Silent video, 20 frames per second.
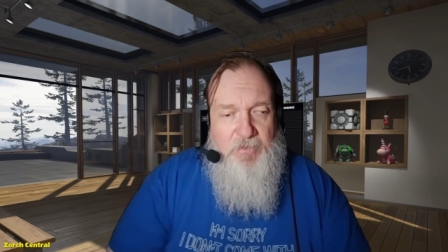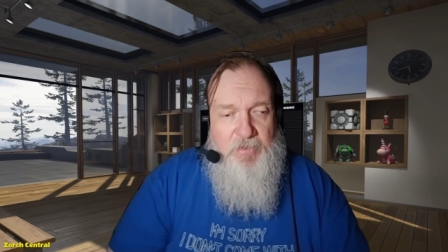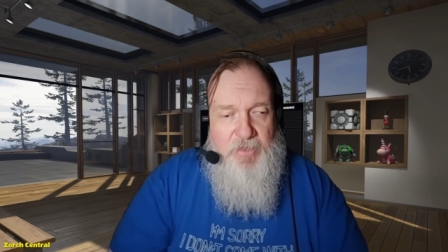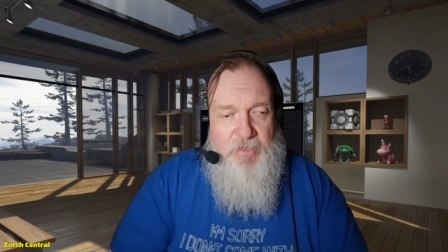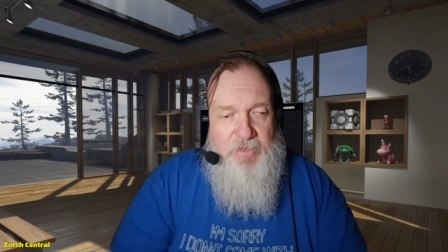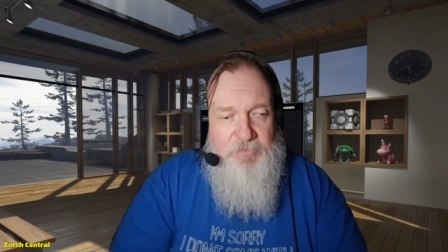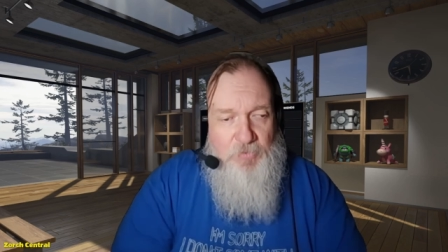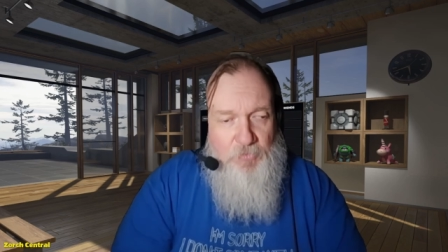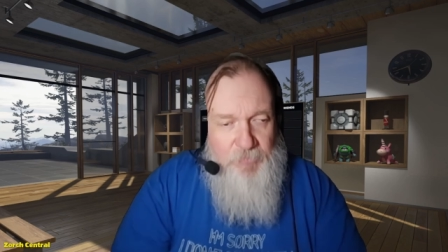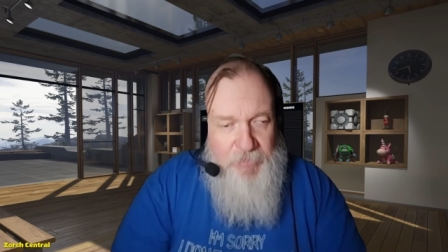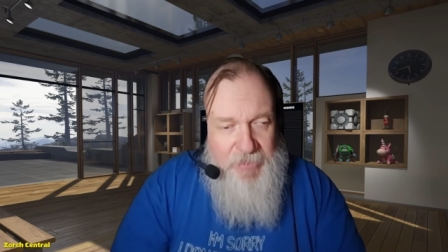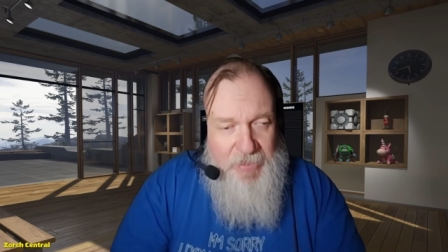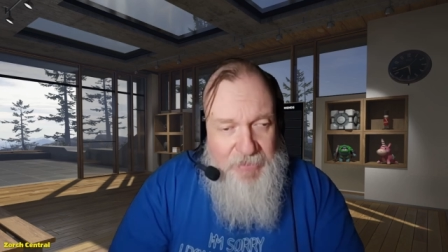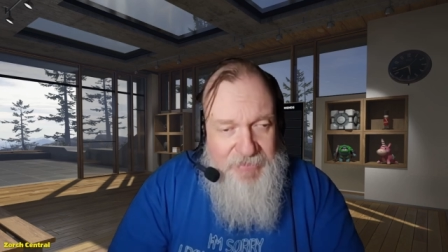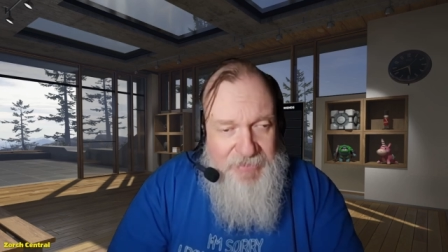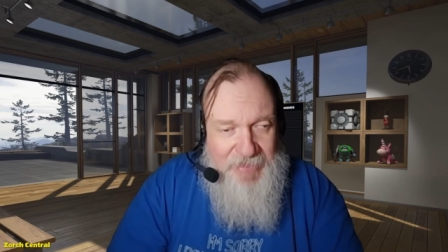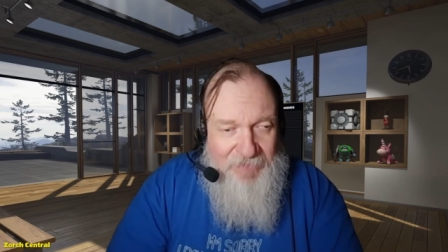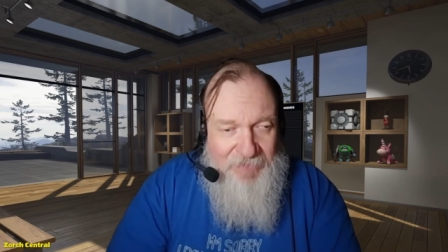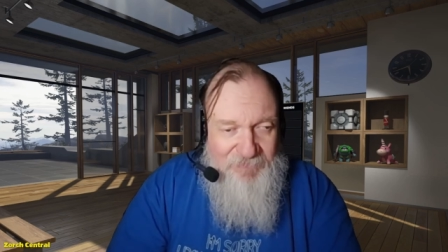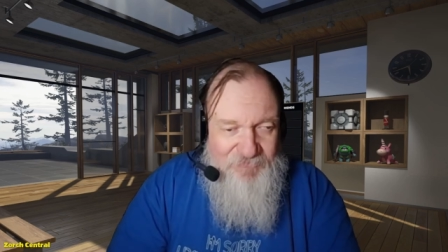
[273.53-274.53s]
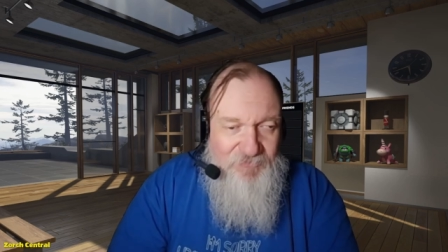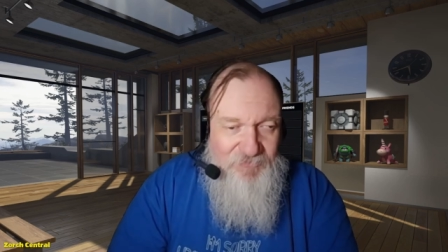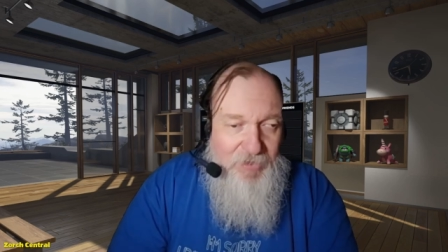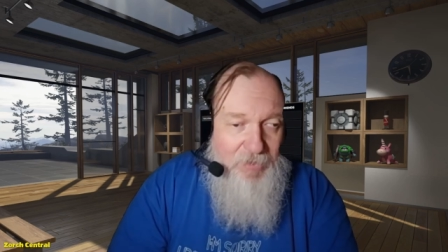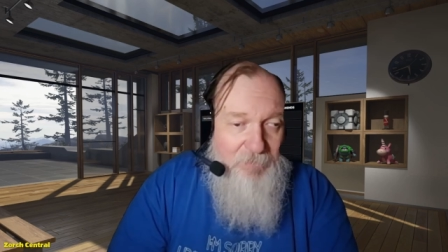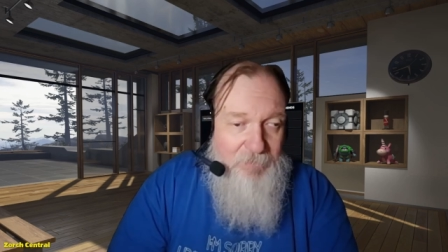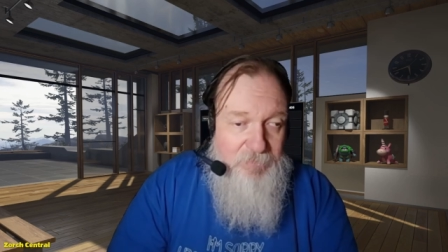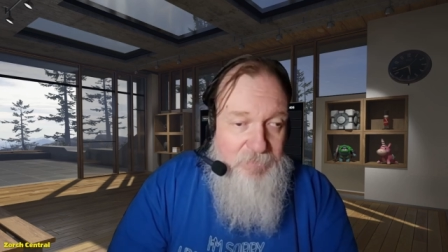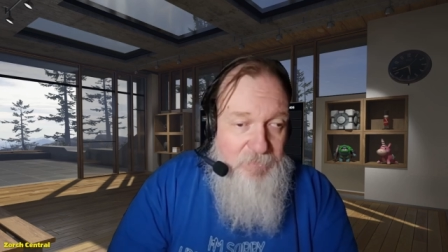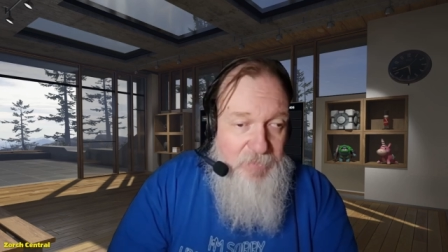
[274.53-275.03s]
That's where we got that
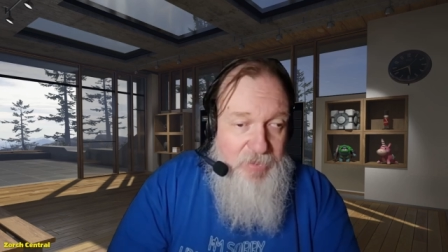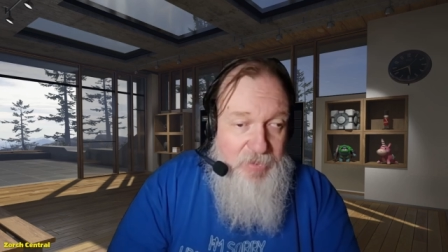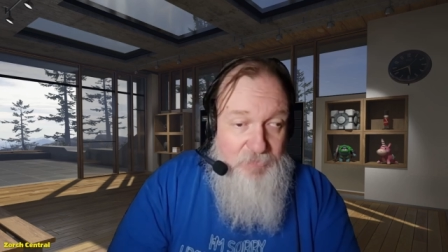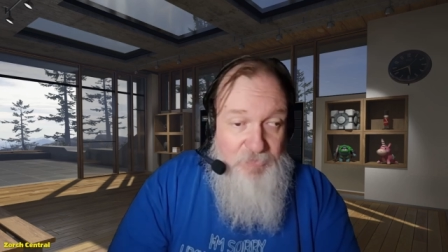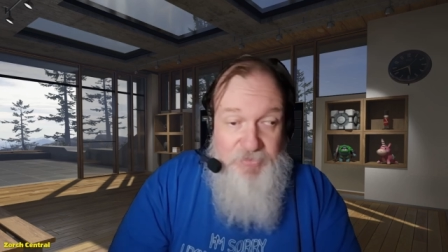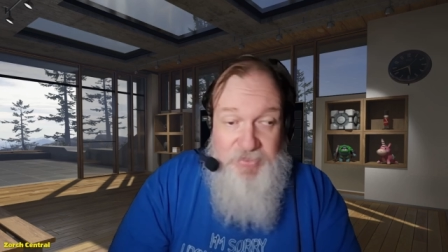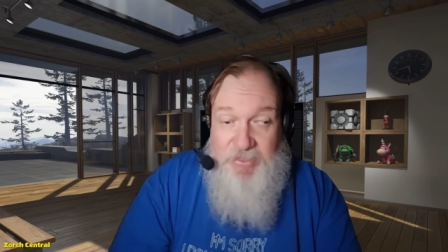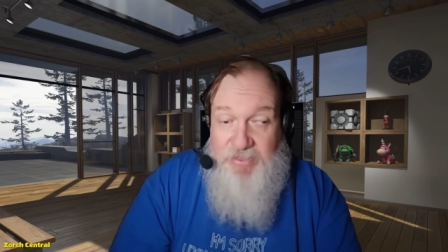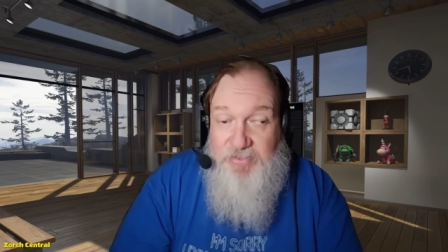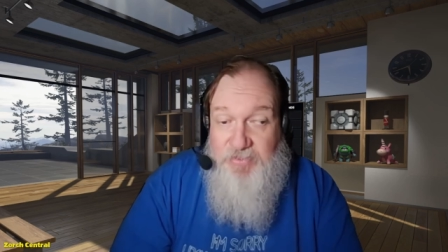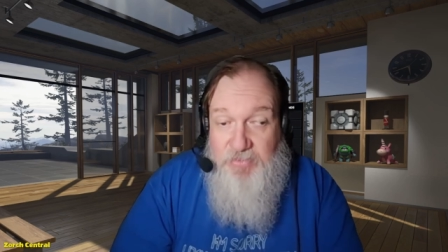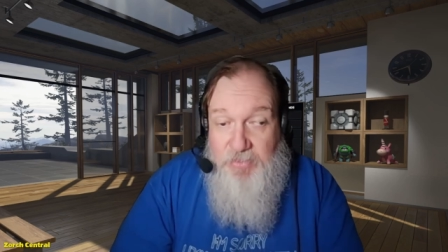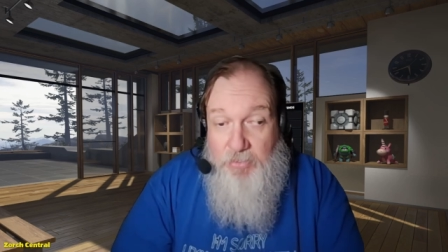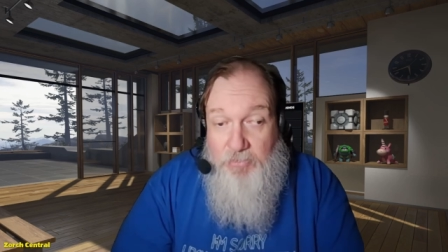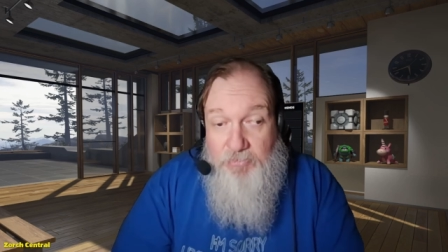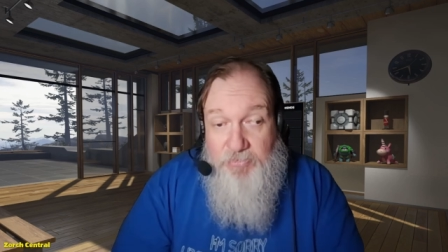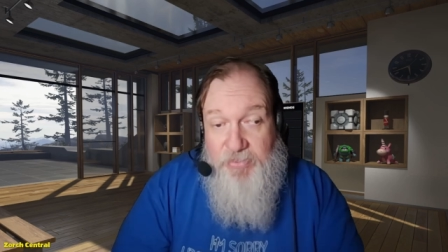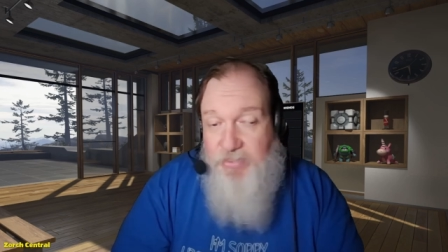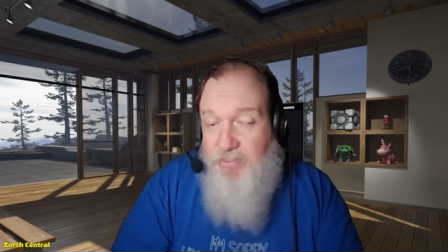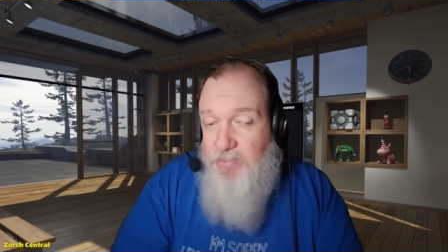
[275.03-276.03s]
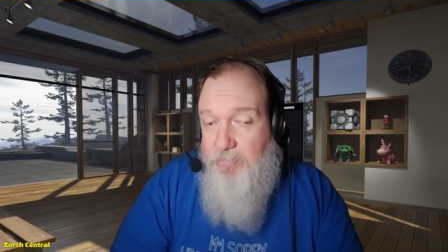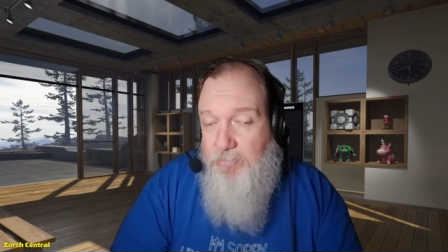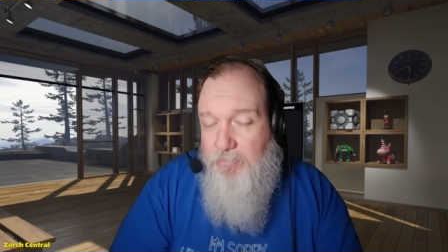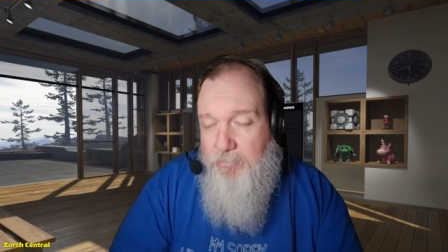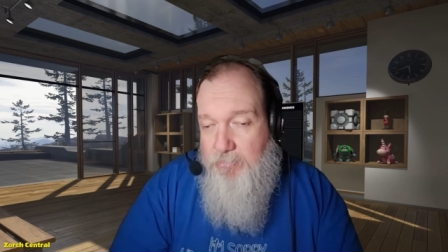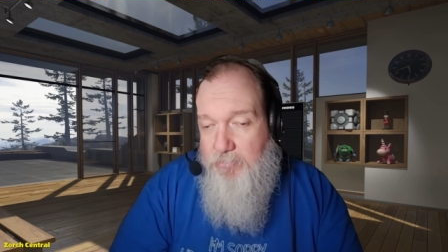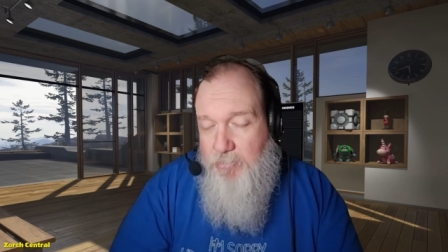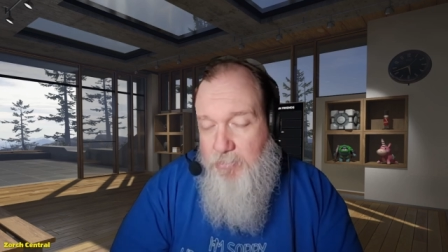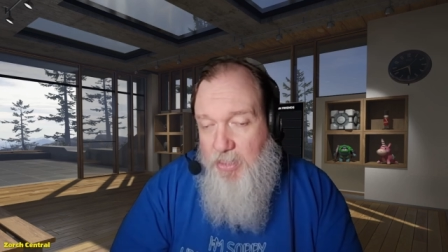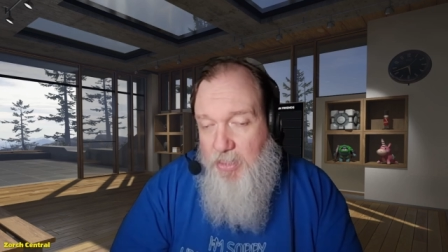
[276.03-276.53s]
from. It was his notes
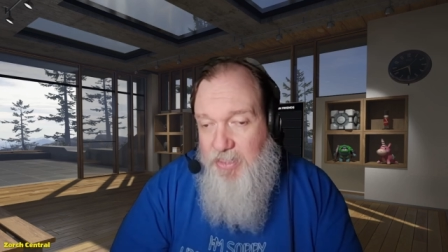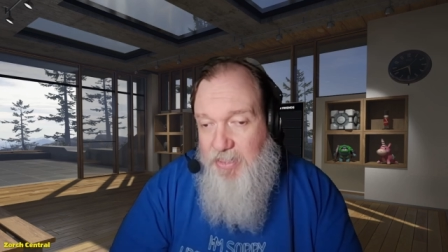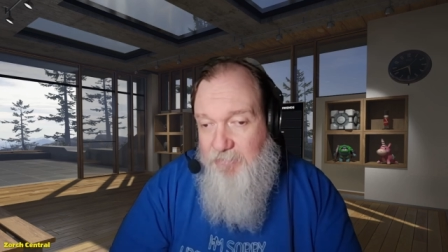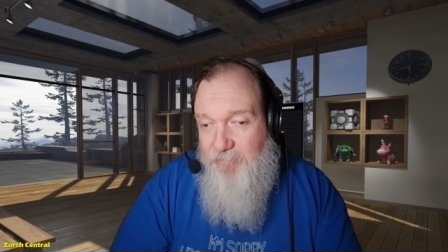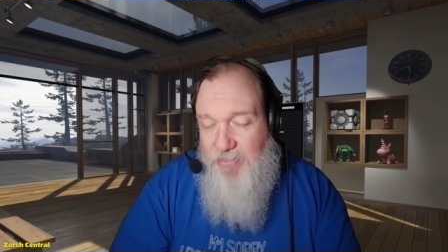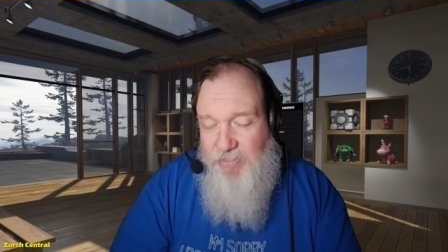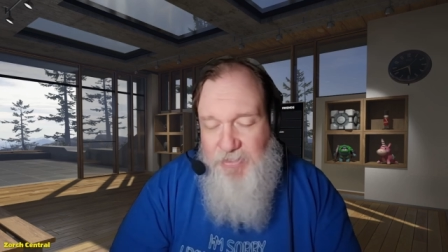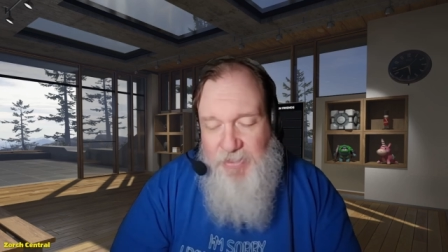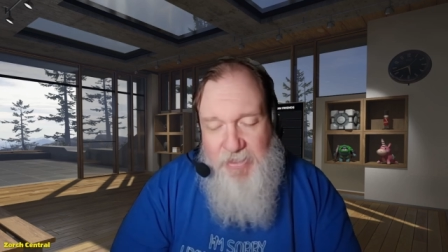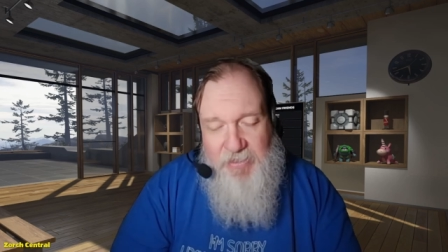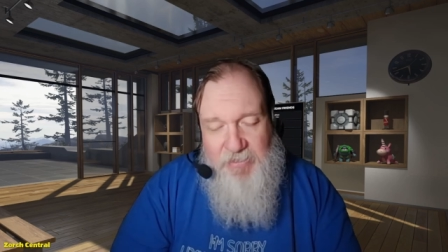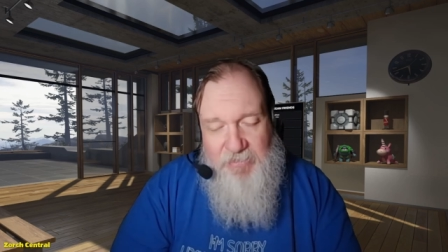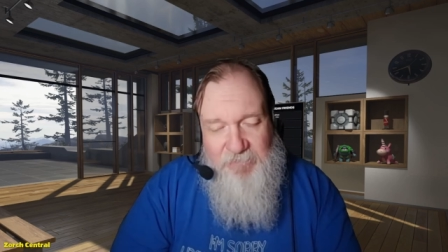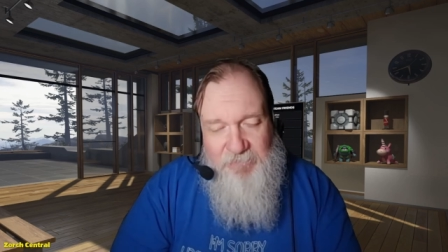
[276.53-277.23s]
on everything.